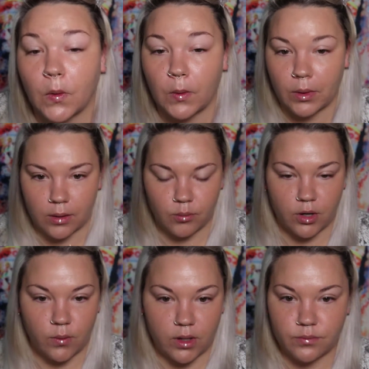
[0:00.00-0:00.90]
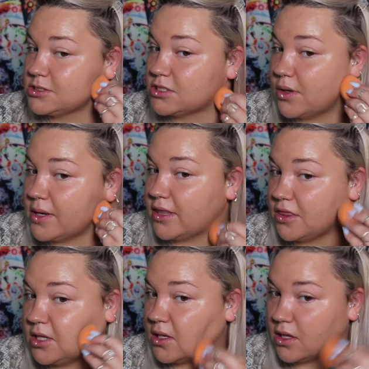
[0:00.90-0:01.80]
They're like bright white. So I
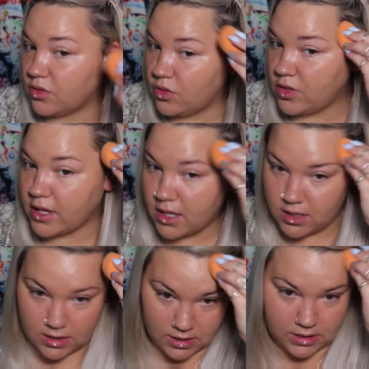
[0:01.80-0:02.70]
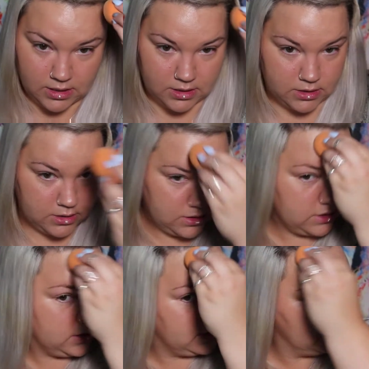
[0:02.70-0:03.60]
think that
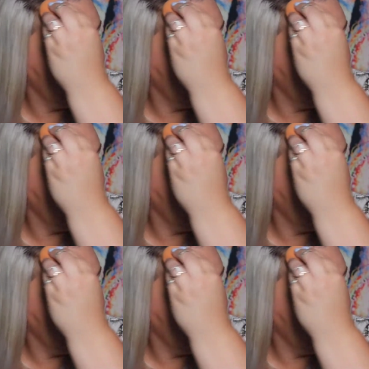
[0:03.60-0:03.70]
is